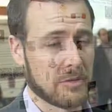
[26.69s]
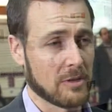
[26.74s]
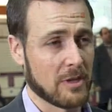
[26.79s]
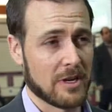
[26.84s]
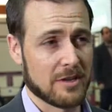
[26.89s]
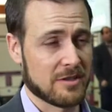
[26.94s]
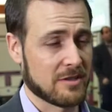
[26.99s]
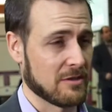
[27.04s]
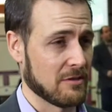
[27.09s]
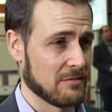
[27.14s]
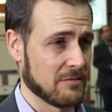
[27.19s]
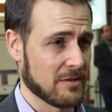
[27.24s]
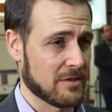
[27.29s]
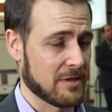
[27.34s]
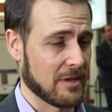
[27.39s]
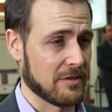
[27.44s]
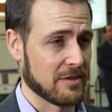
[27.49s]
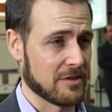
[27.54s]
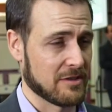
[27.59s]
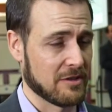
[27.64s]
a lot of
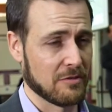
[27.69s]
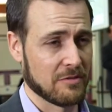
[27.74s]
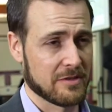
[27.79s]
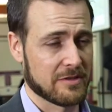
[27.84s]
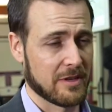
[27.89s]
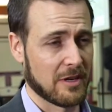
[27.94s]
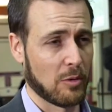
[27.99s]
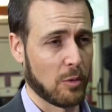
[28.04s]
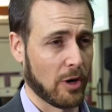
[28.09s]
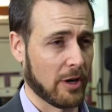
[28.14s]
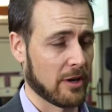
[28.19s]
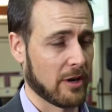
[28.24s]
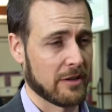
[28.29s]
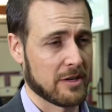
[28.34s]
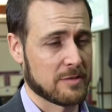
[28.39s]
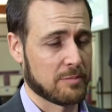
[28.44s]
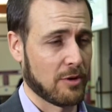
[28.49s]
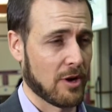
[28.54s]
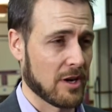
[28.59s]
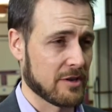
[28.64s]
students, and the students that are working
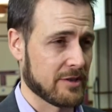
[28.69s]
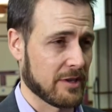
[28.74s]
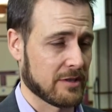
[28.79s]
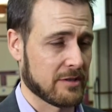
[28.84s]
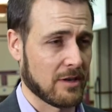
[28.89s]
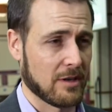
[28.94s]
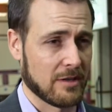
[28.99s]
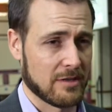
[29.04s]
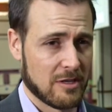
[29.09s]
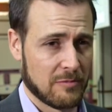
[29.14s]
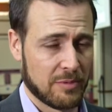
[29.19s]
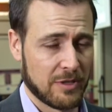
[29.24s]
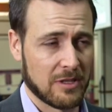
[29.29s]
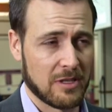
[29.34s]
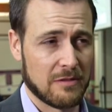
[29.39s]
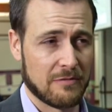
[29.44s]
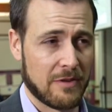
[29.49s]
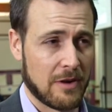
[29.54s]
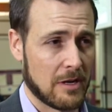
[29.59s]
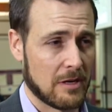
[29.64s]
on these projects are
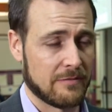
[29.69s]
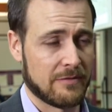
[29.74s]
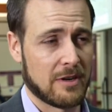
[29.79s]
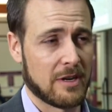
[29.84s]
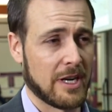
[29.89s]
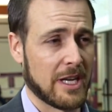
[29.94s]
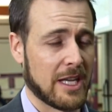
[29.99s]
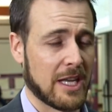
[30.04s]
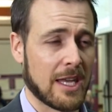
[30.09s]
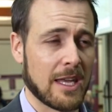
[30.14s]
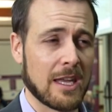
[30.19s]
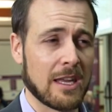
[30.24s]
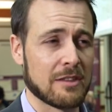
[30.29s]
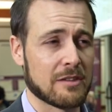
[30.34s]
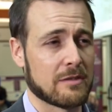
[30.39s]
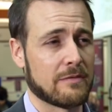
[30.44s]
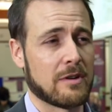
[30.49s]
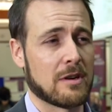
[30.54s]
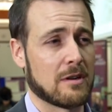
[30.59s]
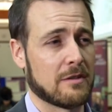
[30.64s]
typically very, very
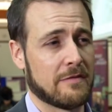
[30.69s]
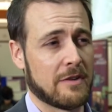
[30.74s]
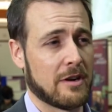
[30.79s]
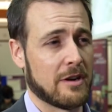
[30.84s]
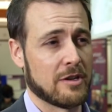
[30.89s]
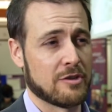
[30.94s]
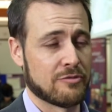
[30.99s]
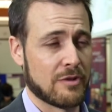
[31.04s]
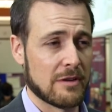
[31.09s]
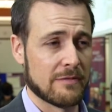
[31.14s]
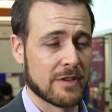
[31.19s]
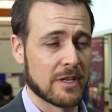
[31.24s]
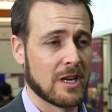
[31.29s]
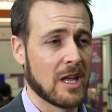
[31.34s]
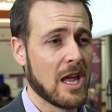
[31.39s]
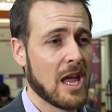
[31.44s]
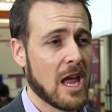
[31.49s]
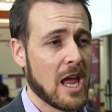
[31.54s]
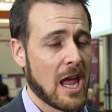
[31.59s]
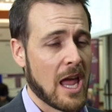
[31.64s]
keen, they're very, very driven,
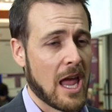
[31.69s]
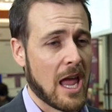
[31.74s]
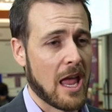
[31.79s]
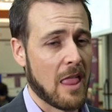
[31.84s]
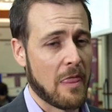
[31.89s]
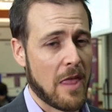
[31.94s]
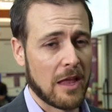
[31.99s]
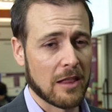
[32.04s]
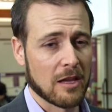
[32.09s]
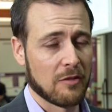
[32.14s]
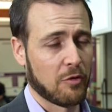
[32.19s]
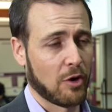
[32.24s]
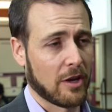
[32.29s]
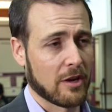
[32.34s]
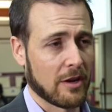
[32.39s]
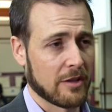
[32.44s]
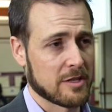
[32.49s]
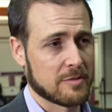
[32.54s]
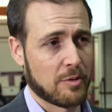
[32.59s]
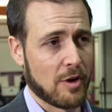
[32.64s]
and they love
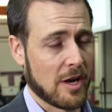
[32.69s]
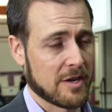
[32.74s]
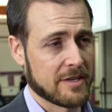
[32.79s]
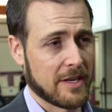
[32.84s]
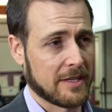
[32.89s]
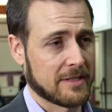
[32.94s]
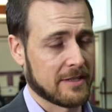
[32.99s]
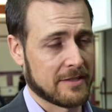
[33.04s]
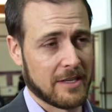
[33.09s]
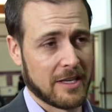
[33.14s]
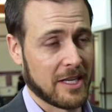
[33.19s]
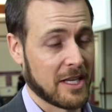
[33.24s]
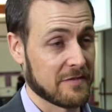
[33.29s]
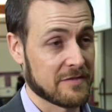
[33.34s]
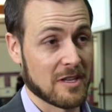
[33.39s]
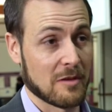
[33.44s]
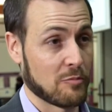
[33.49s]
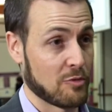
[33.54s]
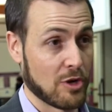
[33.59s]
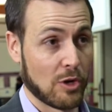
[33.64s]
working on these projects because it
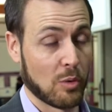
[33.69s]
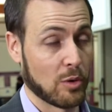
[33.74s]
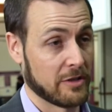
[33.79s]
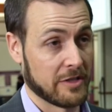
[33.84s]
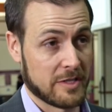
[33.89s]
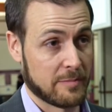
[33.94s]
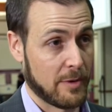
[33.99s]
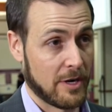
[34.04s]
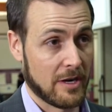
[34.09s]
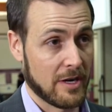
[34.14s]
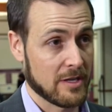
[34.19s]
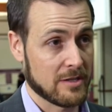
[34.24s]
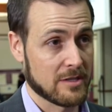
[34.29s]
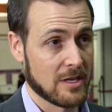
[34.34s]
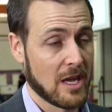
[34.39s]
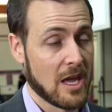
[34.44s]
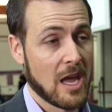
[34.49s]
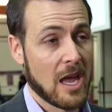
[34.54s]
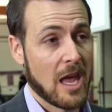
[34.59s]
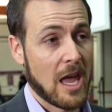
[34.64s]
gives them real-world
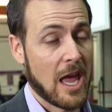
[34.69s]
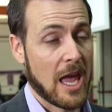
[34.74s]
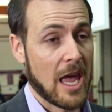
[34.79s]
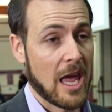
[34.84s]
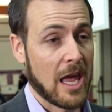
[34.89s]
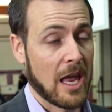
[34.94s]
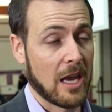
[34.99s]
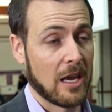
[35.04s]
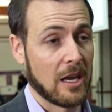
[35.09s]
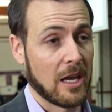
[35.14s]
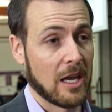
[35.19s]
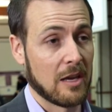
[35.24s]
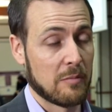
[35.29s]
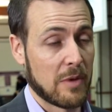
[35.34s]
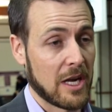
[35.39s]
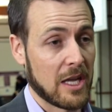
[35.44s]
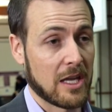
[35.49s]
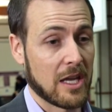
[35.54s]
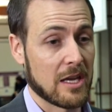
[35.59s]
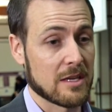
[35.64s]
experience, and
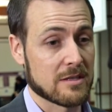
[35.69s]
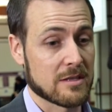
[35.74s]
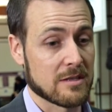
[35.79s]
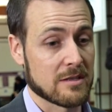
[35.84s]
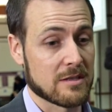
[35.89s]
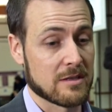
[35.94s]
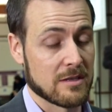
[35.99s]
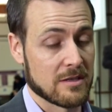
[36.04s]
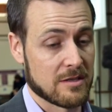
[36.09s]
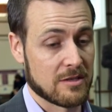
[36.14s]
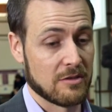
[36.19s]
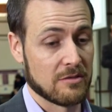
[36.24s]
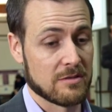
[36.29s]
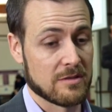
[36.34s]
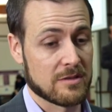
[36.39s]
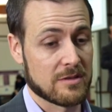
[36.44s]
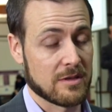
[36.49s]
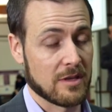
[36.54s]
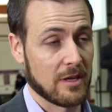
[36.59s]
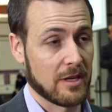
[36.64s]
in many cases the
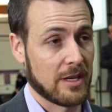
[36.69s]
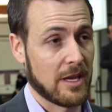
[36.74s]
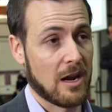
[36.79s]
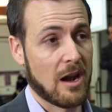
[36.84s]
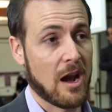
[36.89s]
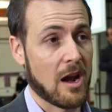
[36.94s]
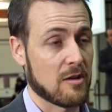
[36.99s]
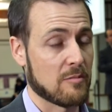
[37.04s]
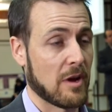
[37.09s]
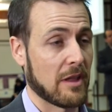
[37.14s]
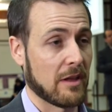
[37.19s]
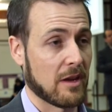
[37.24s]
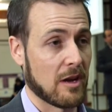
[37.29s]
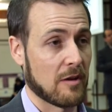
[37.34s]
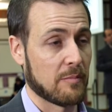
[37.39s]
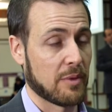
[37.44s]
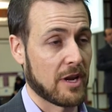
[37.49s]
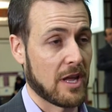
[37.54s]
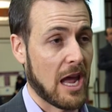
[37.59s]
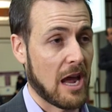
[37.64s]
students get hired by the
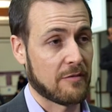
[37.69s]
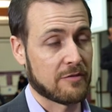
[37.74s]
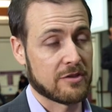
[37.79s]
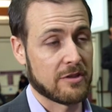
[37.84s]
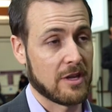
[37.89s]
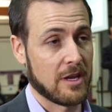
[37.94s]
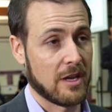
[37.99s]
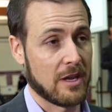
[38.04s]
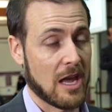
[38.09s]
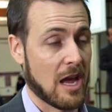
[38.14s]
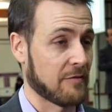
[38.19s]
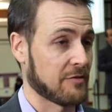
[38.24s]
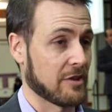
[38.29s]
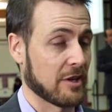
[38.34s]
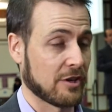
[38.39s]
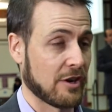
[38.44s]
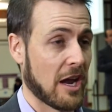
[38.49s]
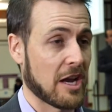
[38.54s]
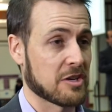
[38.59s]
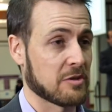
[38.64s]
company after
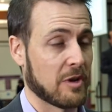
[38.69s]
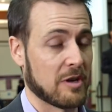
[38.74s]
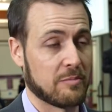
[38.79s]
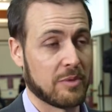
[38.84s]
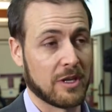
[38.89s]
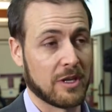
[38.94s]
they graduate